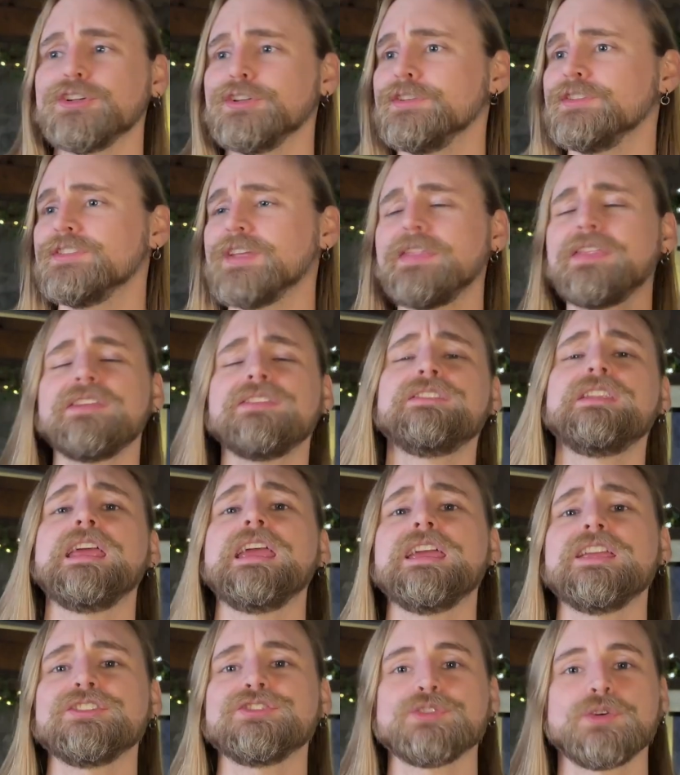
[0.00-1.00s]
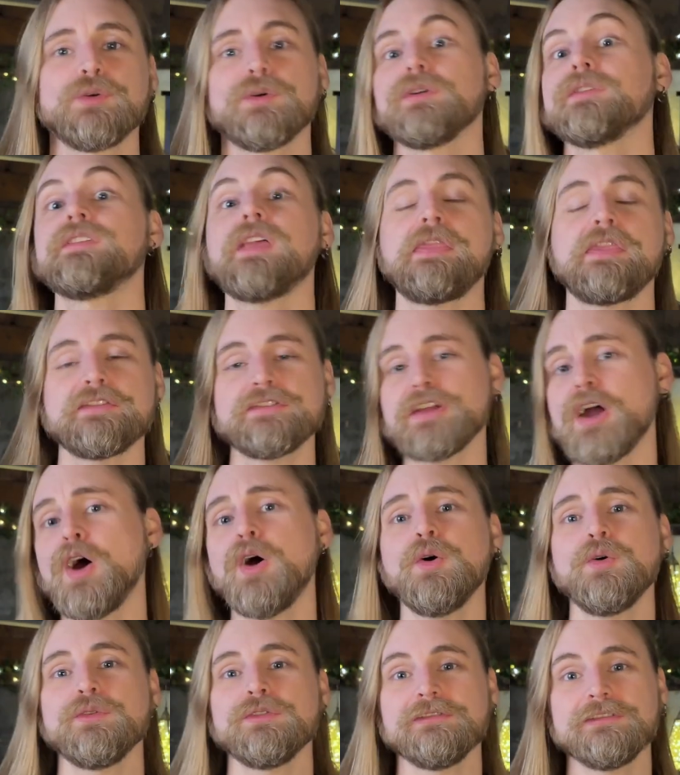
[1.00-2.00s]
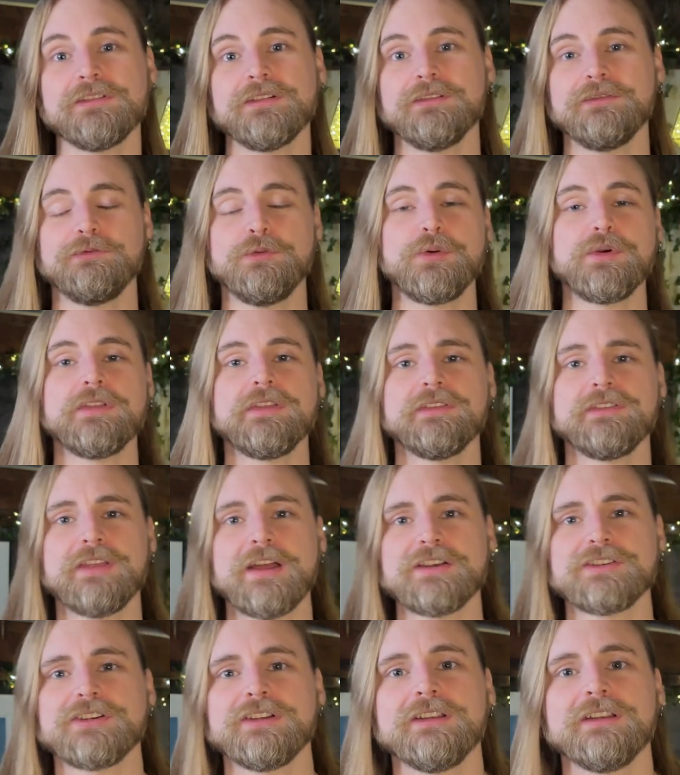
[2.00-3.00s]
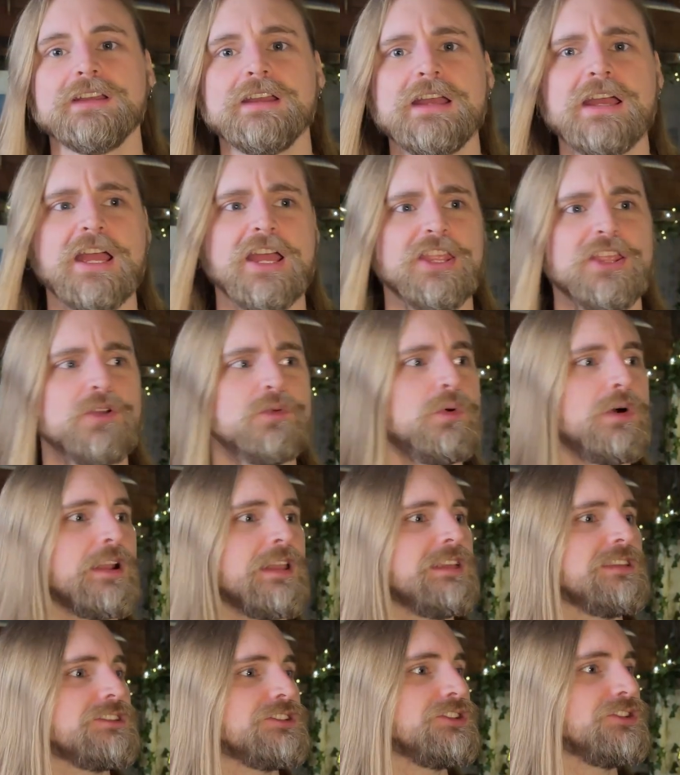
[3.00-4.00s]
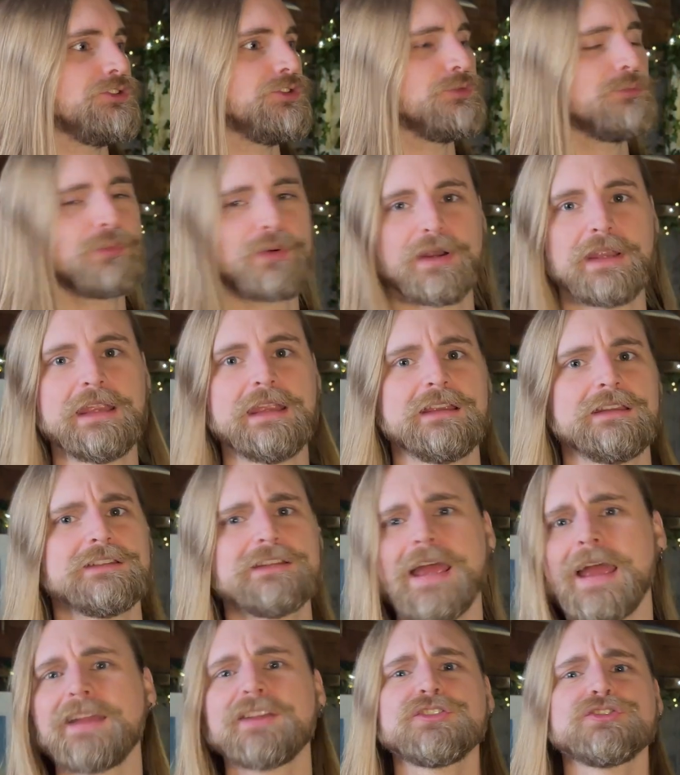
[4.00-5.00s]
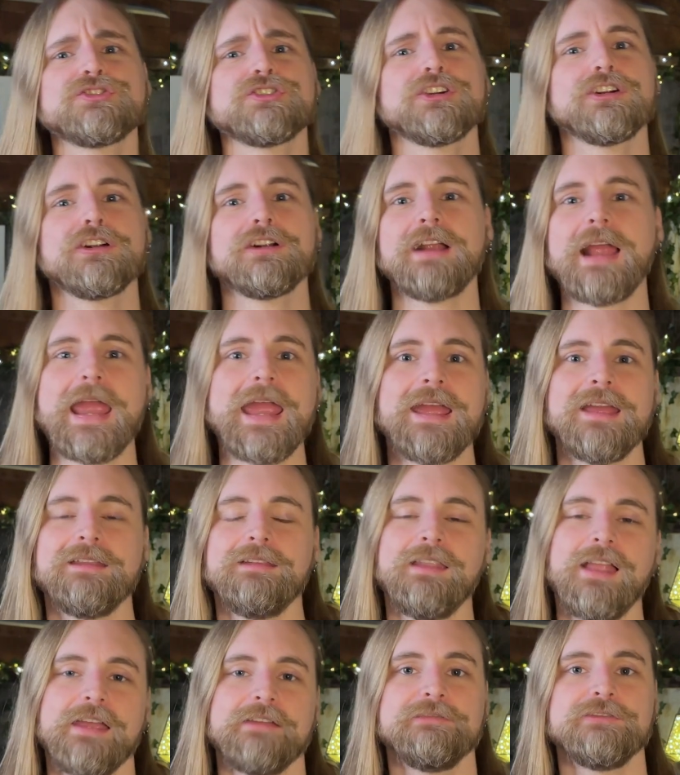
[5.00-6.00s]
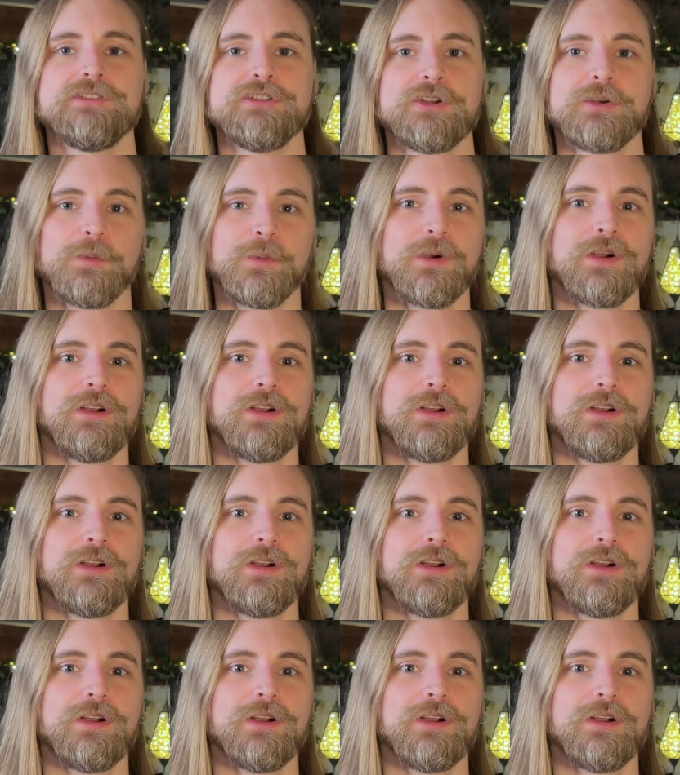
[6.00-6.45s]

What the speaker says: should set the stage or set the tone for the session. You want it to bring texture and life to your